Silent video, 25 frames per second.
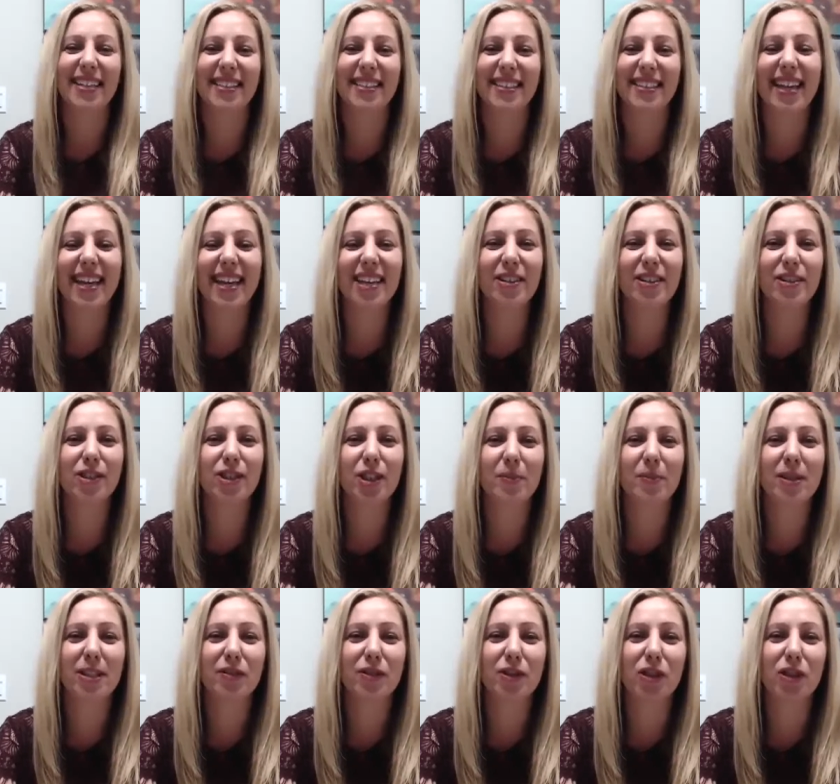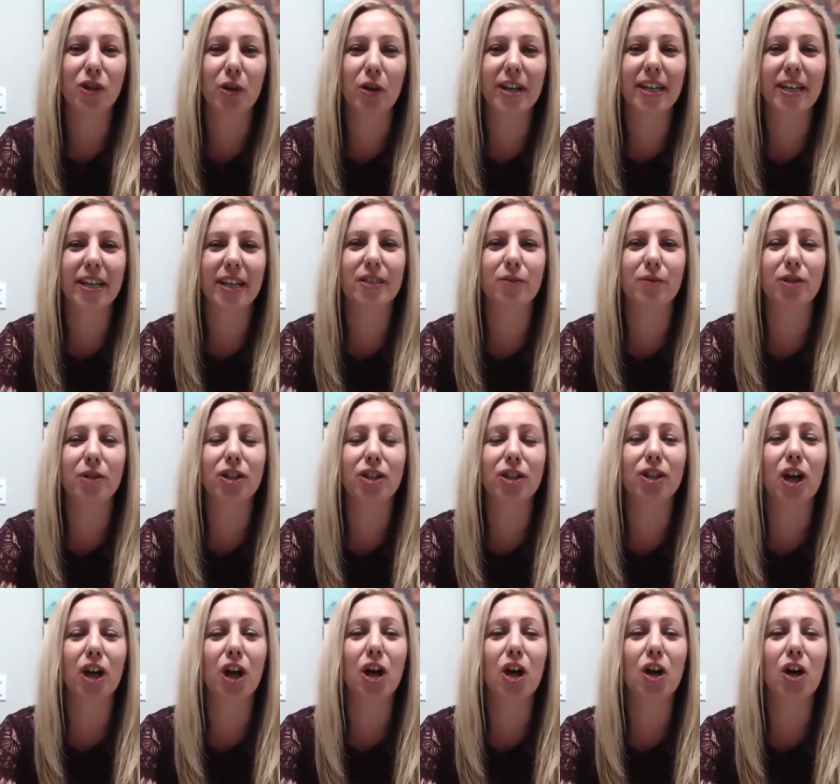Thank you so much for joining us. We're
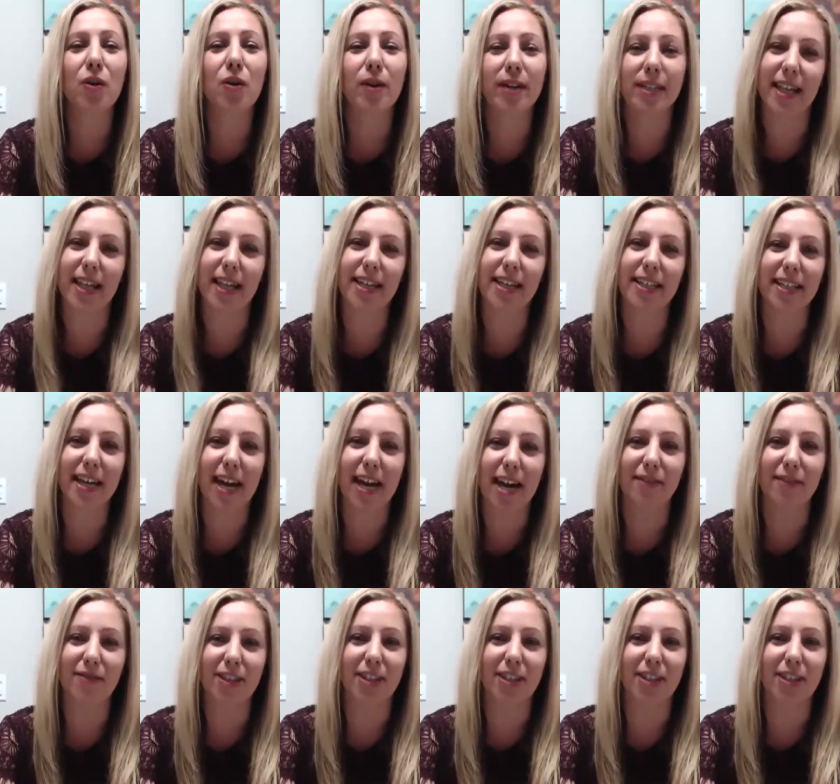so excited to have you.